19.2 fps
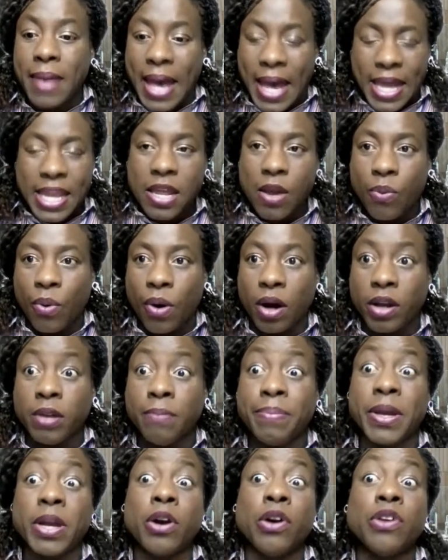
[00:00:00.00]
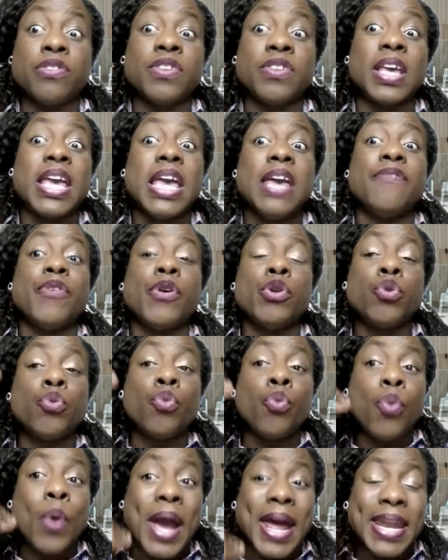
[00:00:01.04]
anyone, because even
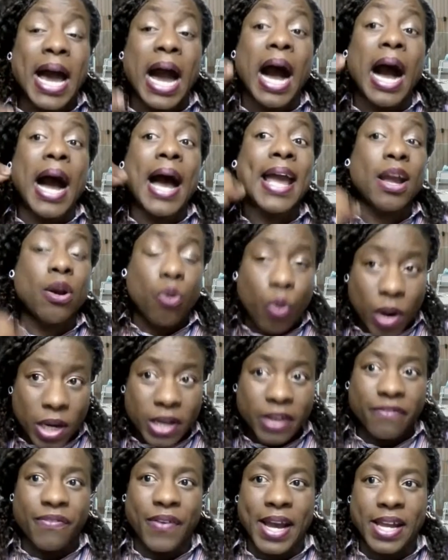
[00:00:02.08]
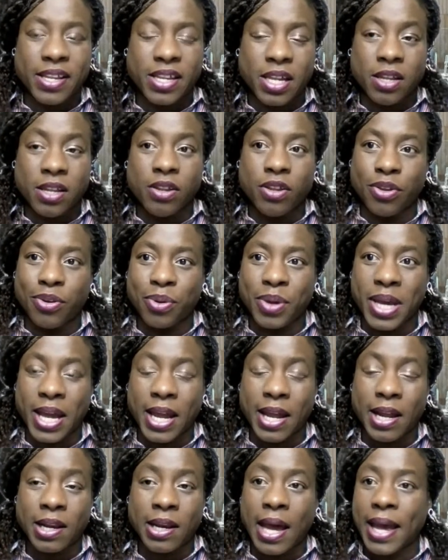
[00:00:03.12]
when I qualified in the
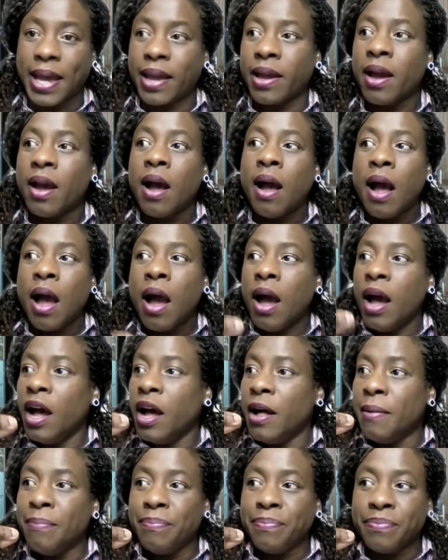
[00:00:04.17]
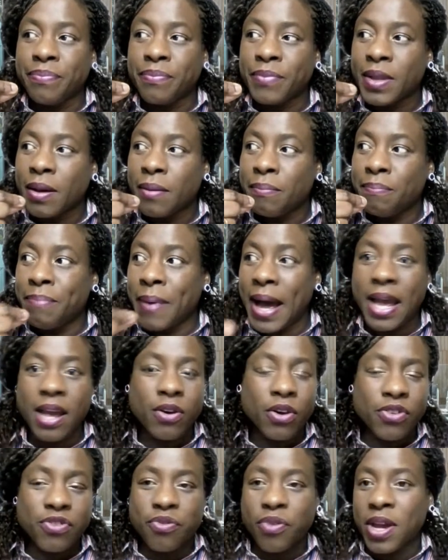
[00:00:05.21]
UK, like by
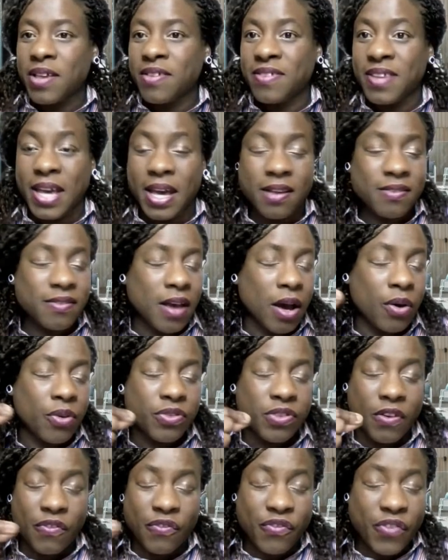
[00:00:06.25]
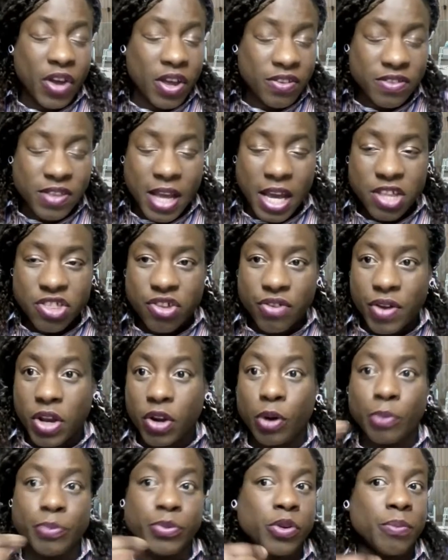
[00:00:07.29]
God's grace, yes, I was the first Nigerian
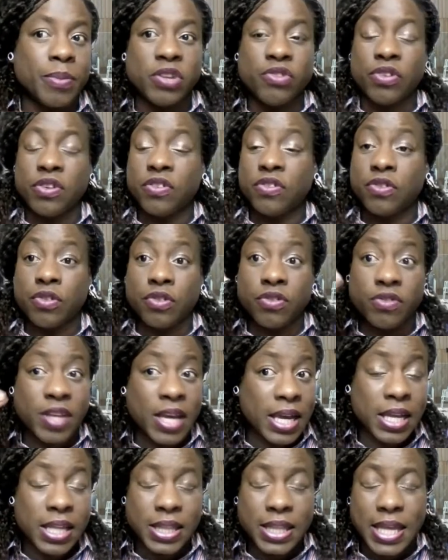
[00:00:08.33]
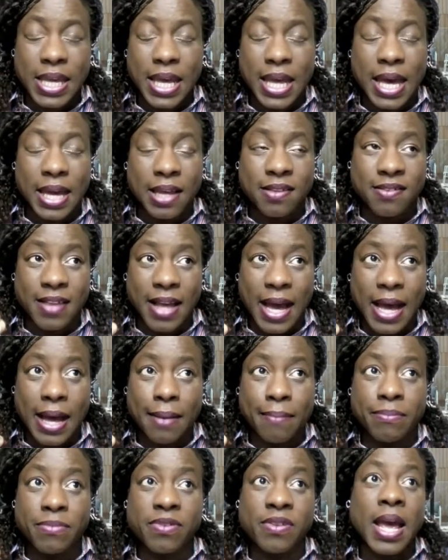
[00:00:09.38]
optometrist to take the
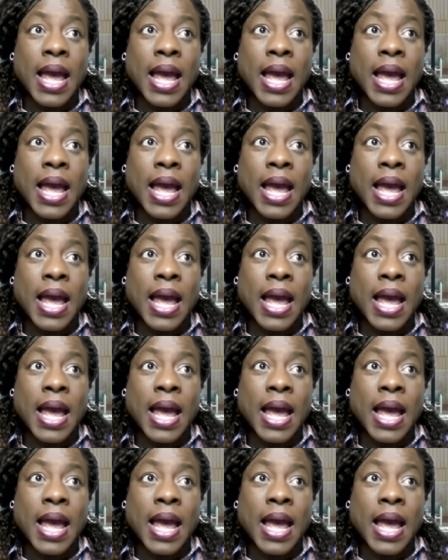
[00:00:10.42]
exams